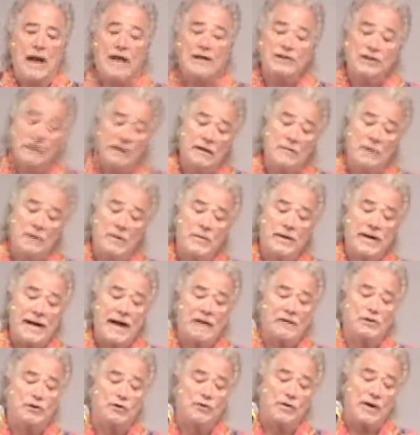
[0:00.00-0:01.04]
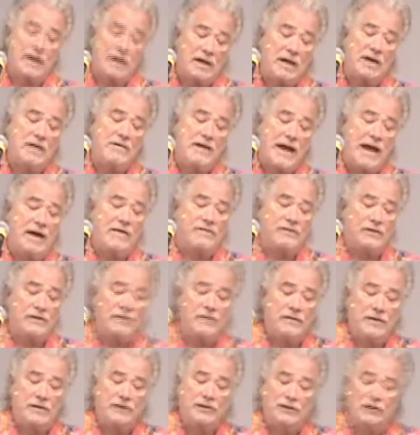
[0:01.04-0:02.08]
actually went out drinking
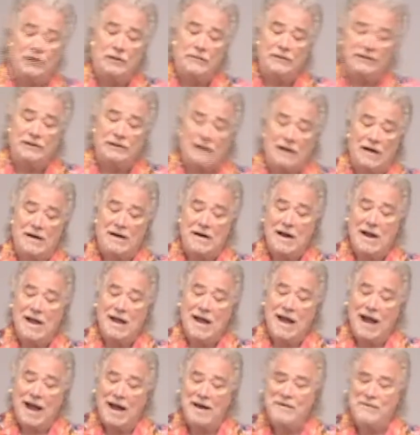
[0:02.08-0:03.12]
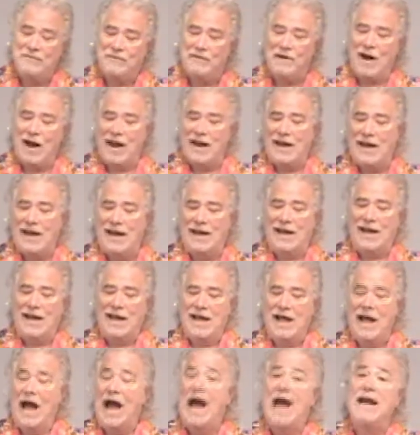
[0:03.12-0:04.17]
after the service
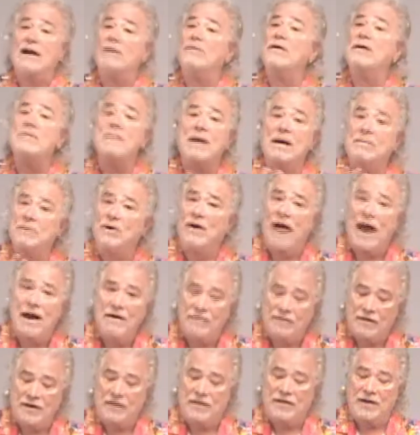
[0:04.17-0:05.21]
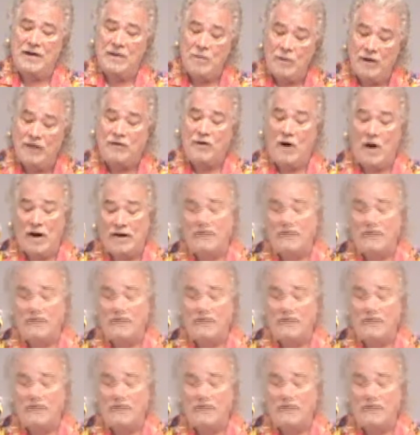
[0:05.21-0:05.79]
Friday. I don't remember everything we talked